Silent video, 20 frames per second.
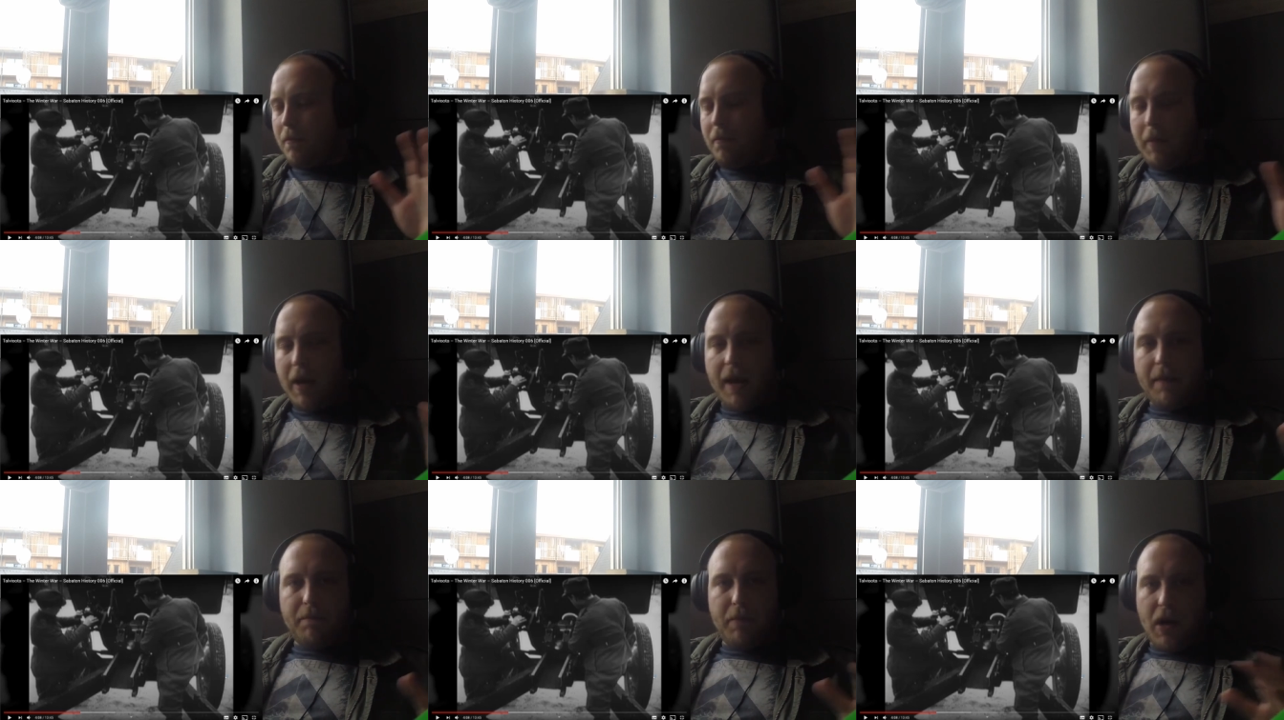
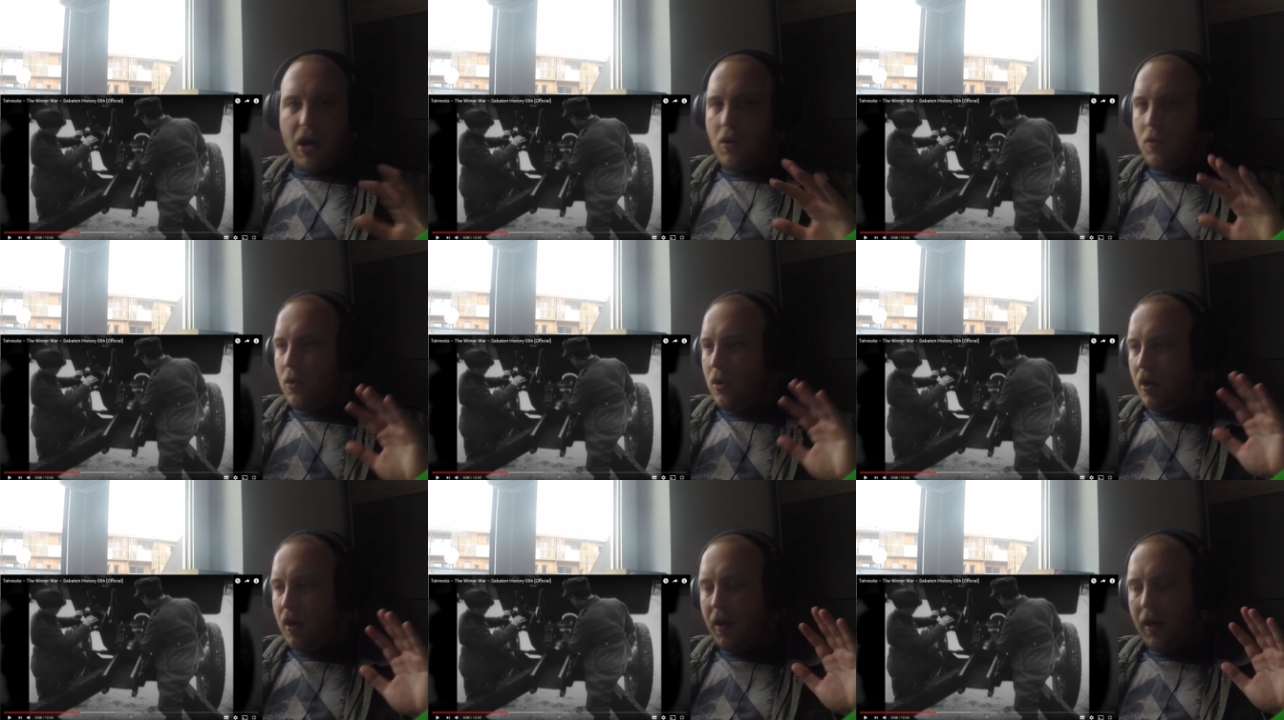
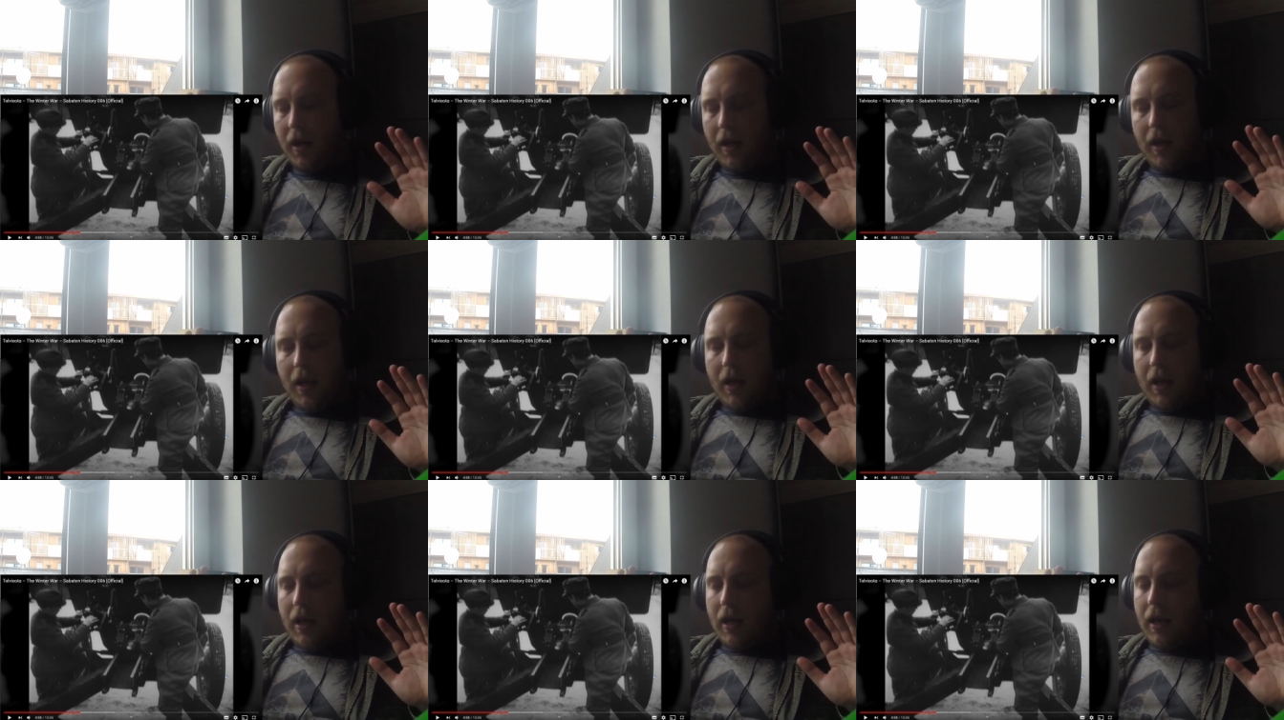manpower,
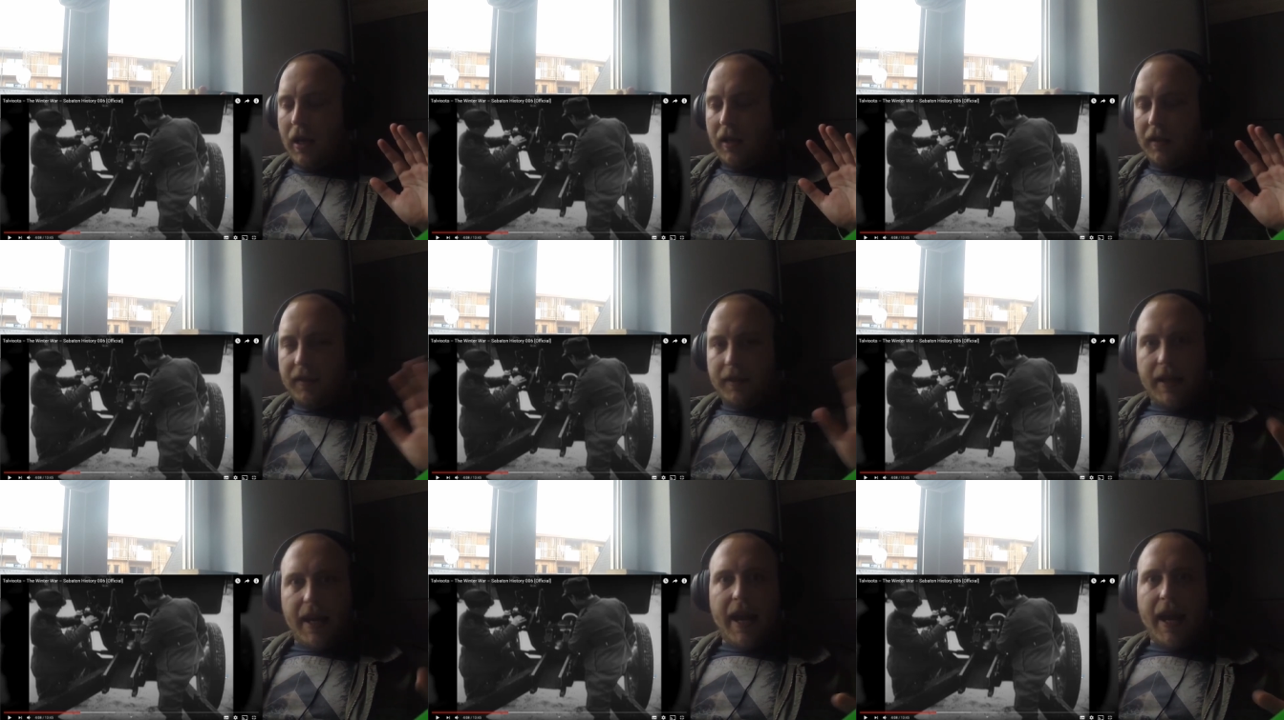
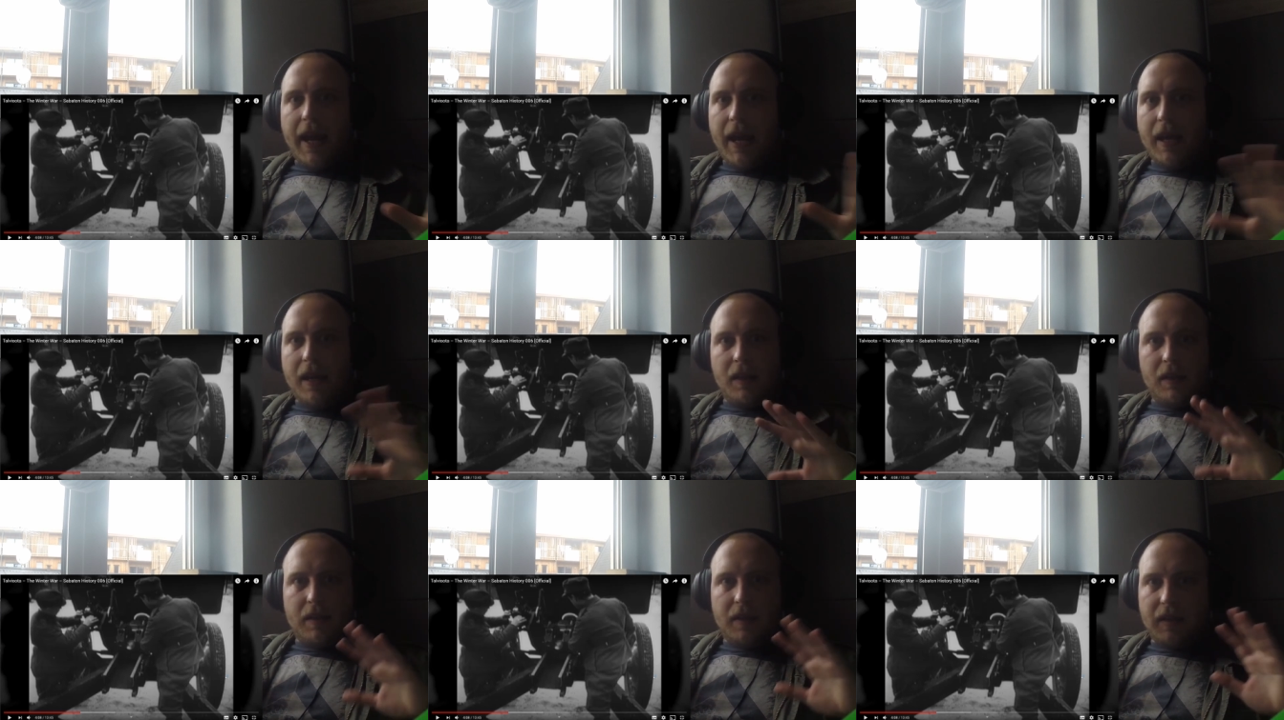
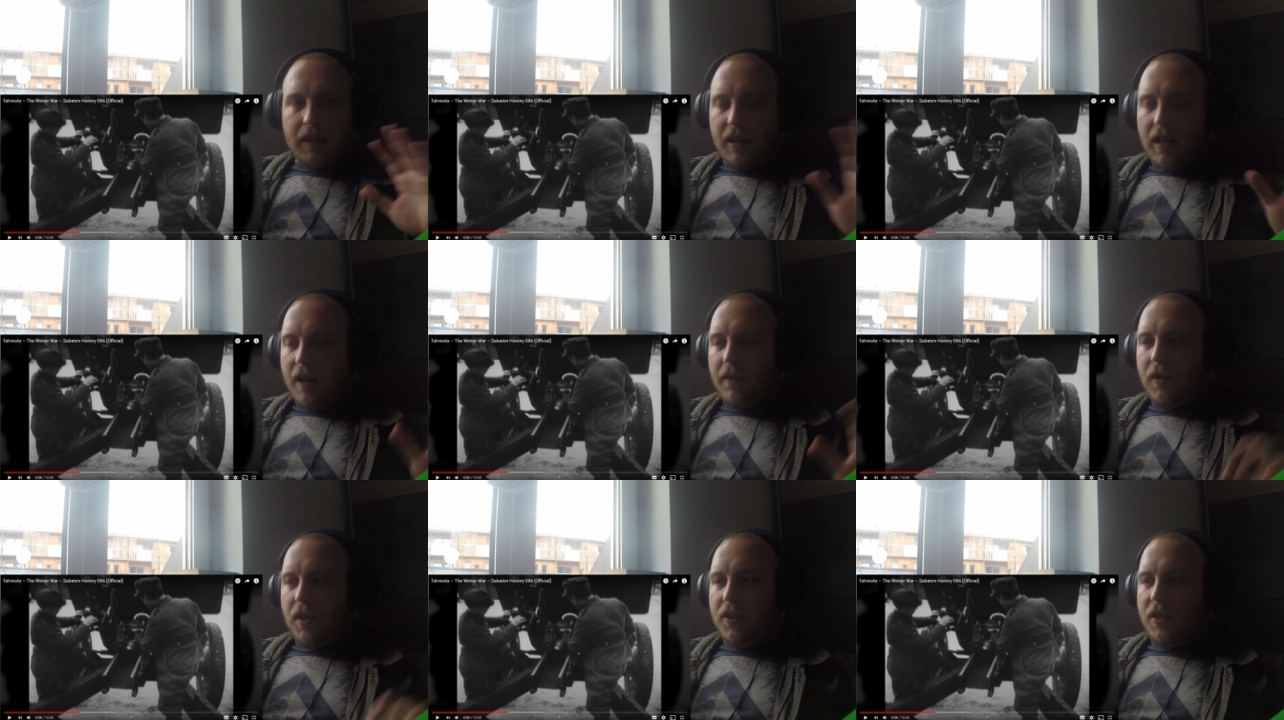tanks,
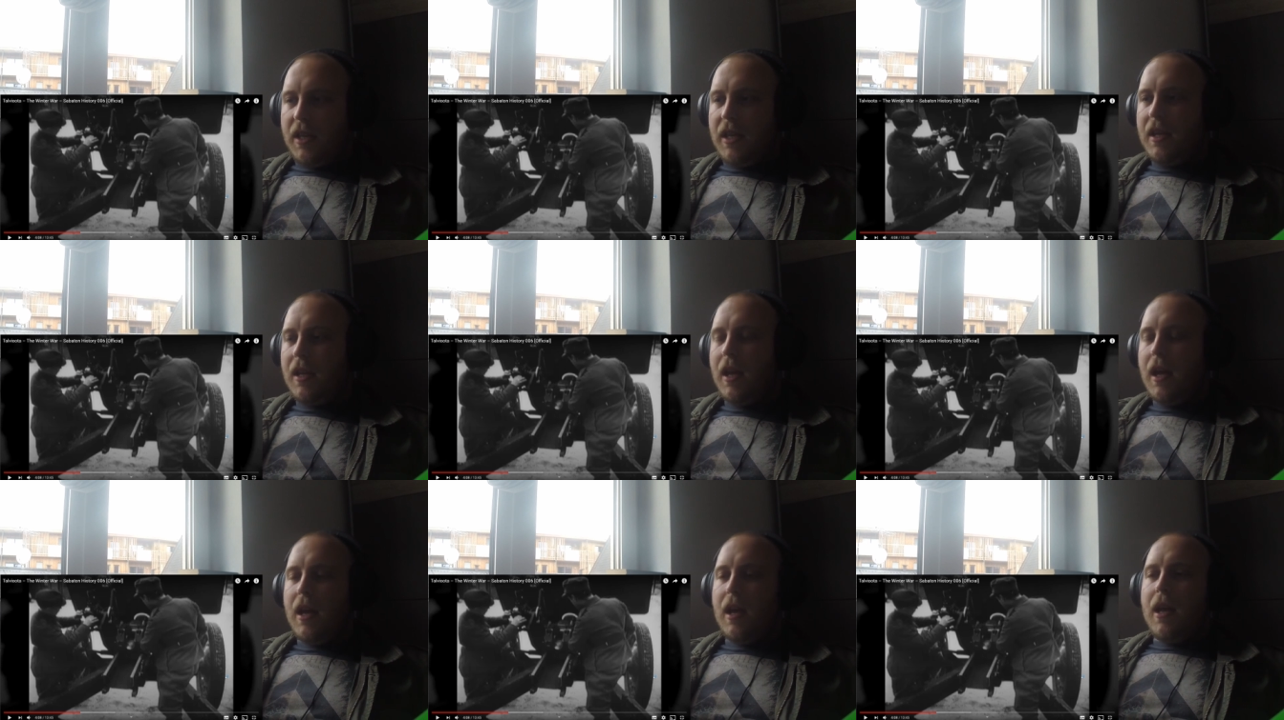and
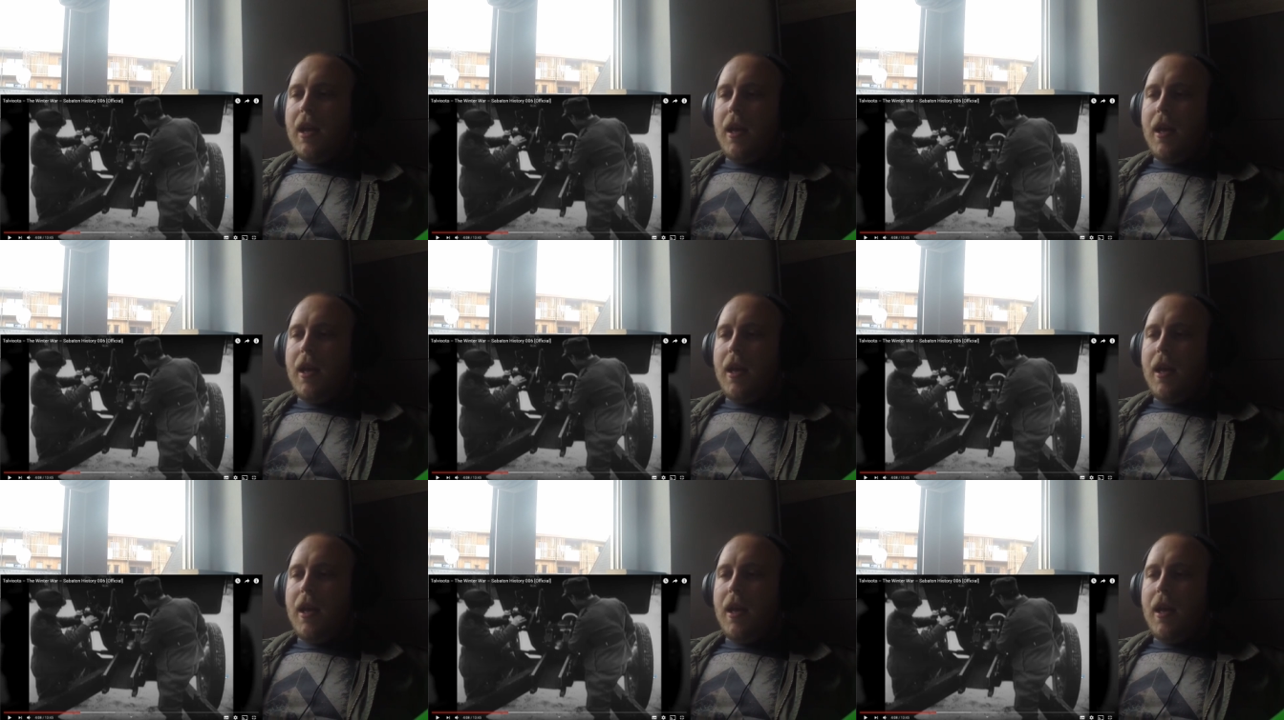everything.